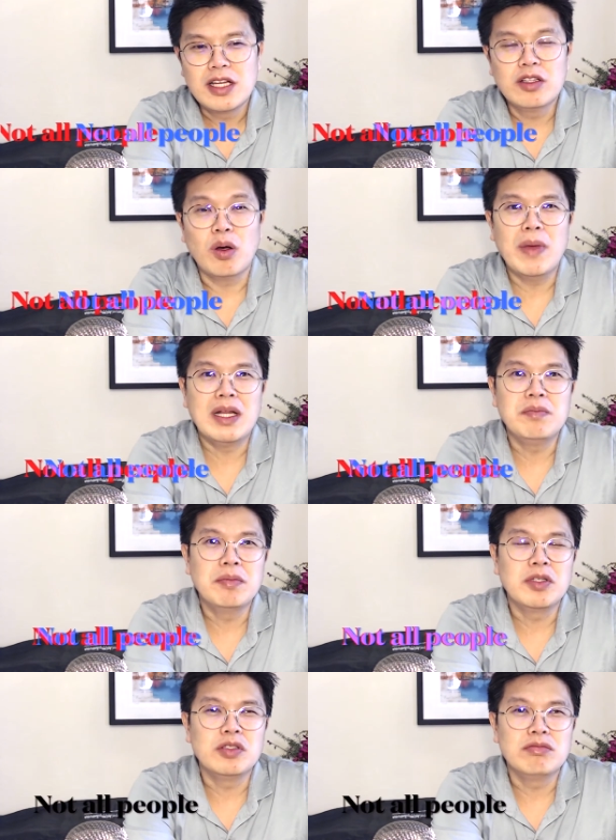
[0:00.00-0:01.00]
not many
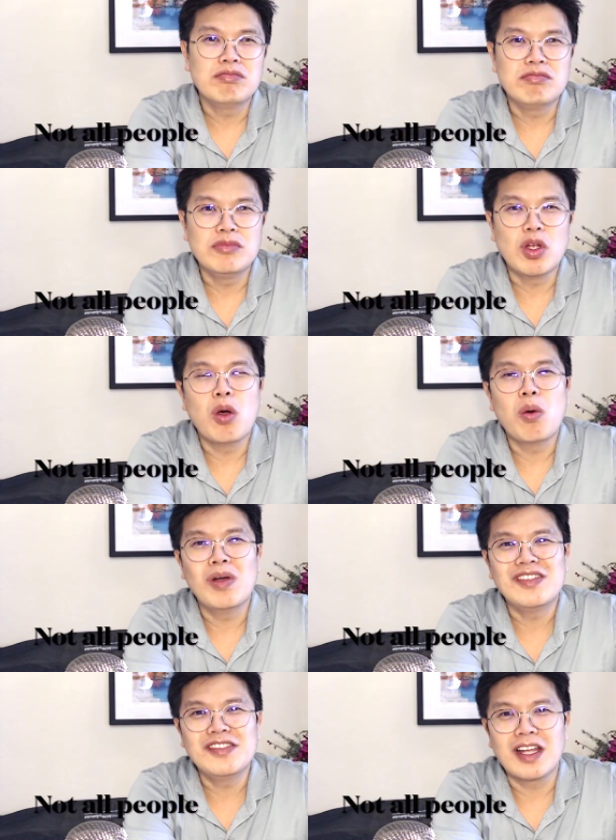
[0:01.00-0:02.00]
people know
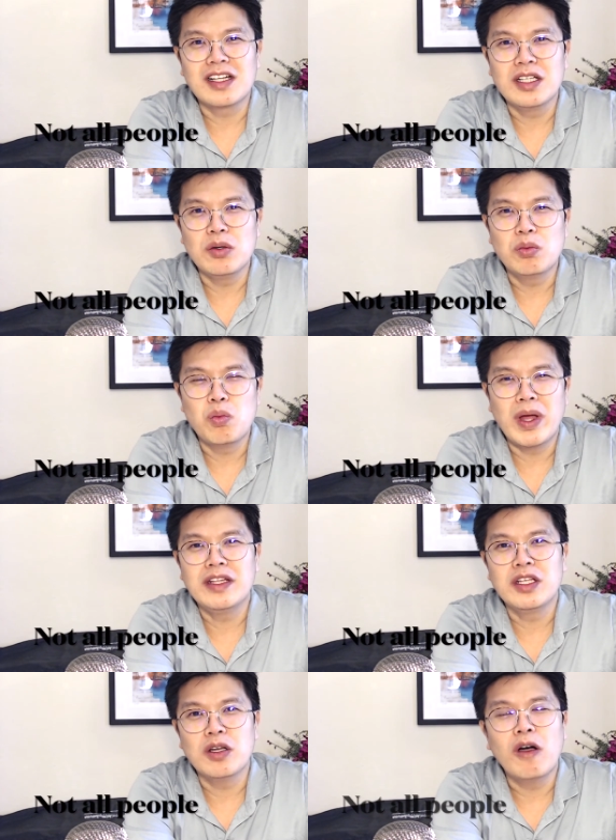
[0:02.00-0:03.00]
exactly when
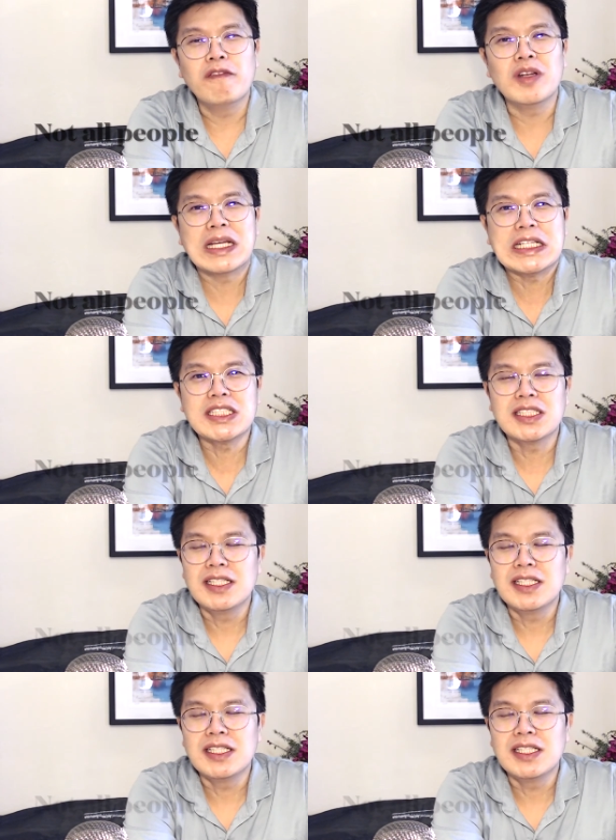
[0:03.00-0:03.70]
they ovulate.